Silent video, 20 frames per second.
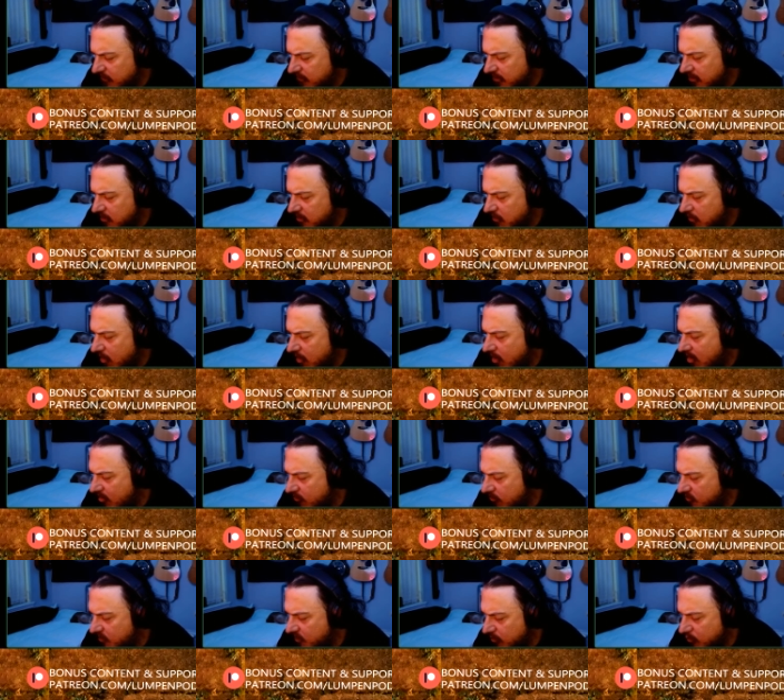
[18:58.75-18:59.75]
you know,
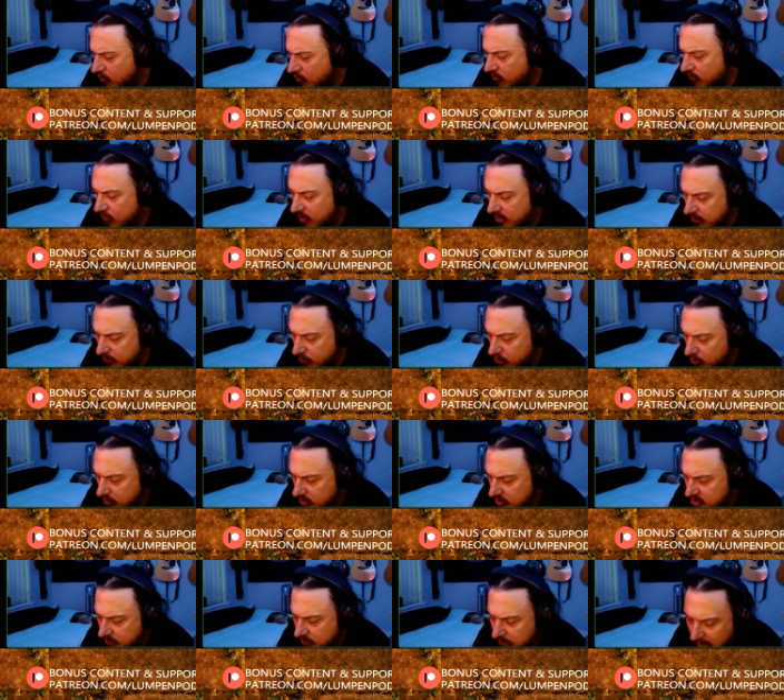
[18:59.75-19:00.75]
authors, people who have written
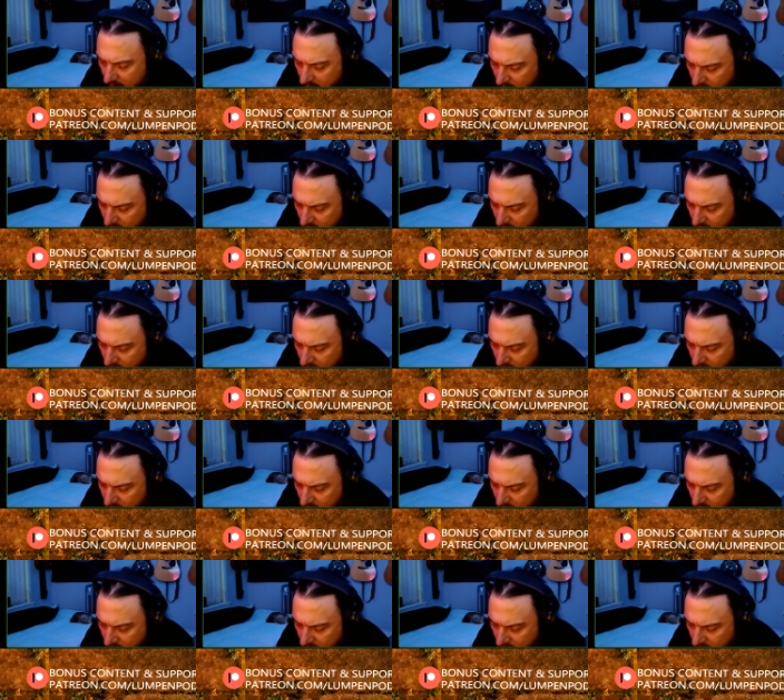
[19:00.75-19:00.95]
books about